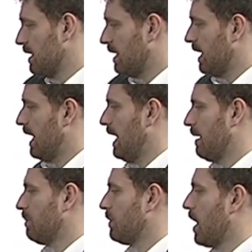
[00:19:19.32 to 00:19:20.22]

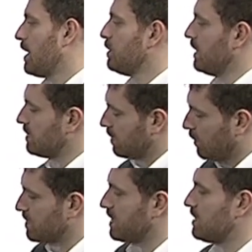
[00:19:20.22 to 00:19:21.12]
and you need
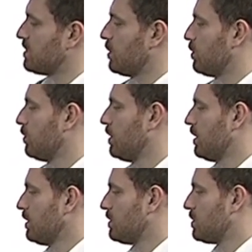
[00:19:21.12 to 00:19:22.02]
obviously
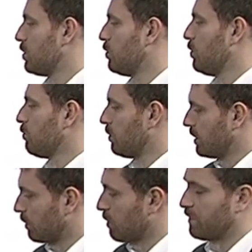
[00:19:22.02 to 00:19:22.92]
to
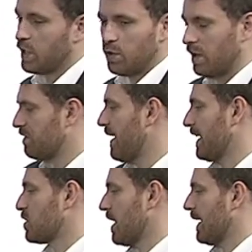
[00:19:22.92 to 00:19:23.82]
review and fact
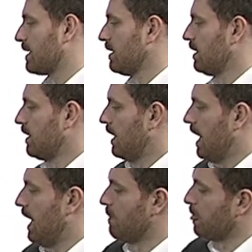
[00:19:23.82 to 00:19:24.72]
check.
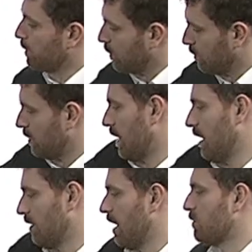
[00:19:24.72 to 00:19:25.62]
I've
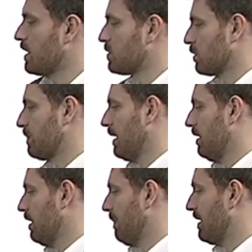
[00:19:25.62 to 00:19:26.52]
already talked
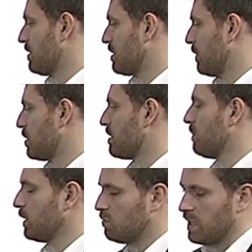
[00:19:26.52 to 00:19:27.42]
about distribution, but
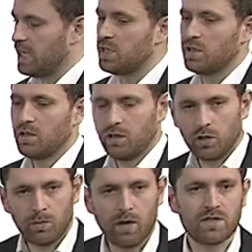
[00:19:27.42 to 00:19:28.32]
you need
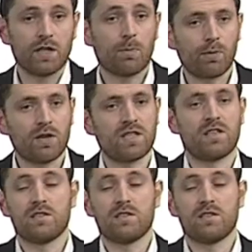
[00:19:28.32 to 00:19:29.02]
your processes, your